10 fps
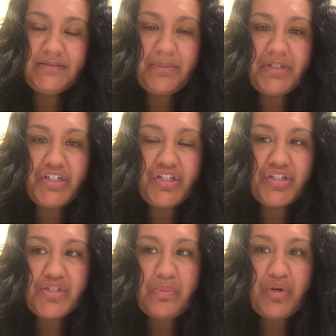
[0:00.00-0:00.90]
I'm gonna
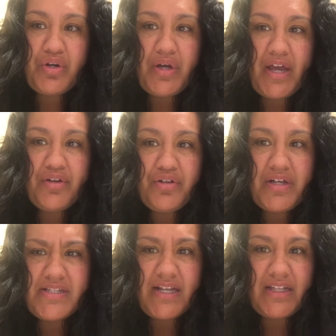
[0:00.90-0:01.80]
cook tomorrow. I don't know
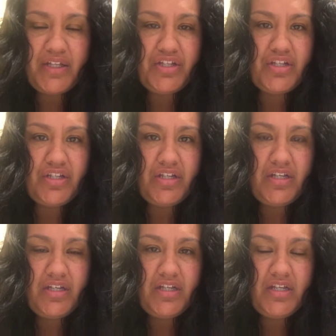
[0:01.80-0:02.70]
exactly
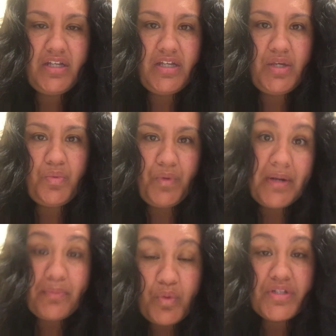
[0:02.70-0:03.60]
what
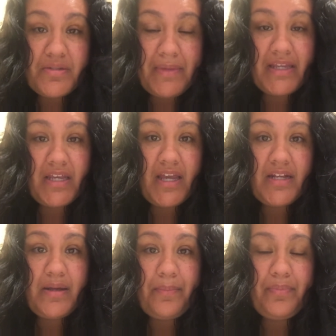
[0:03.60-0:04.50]
I'm going to make
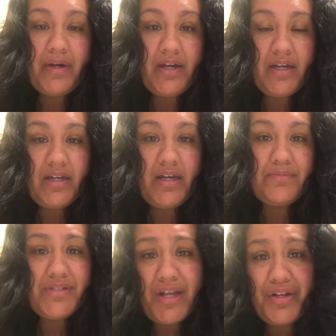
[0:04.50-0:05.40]
yet, but
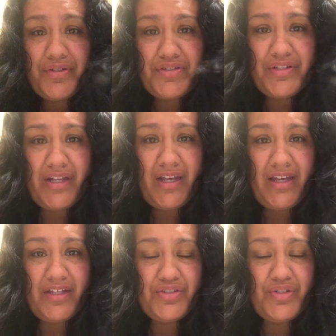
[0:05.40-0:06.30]
I'm tired
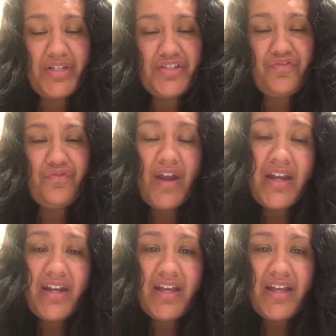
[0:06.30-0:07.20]
today. Today's
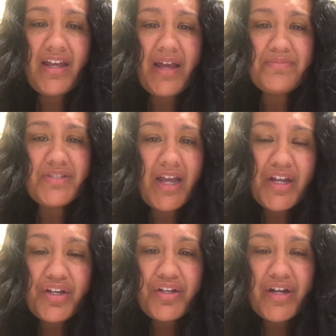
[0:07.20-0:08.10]
Friday. I'm
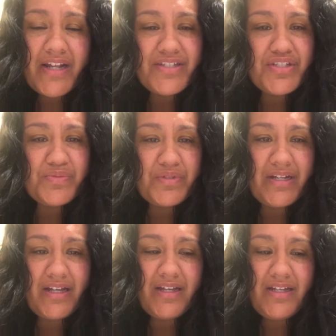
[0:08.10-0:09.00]
tired. I just
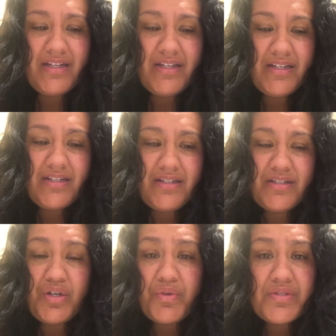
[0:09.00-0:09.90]
wanna
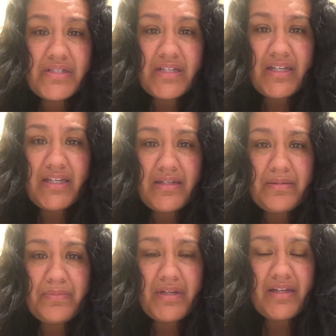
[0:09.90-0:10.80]
go to
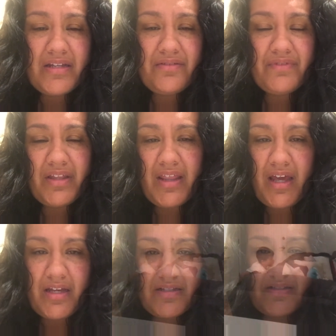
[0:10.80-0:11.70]
sleep and
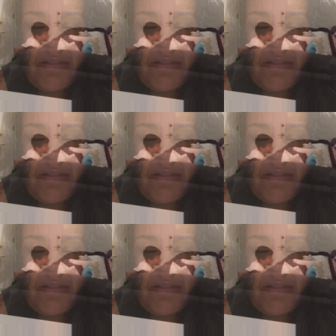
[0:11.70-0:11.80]
relax. Look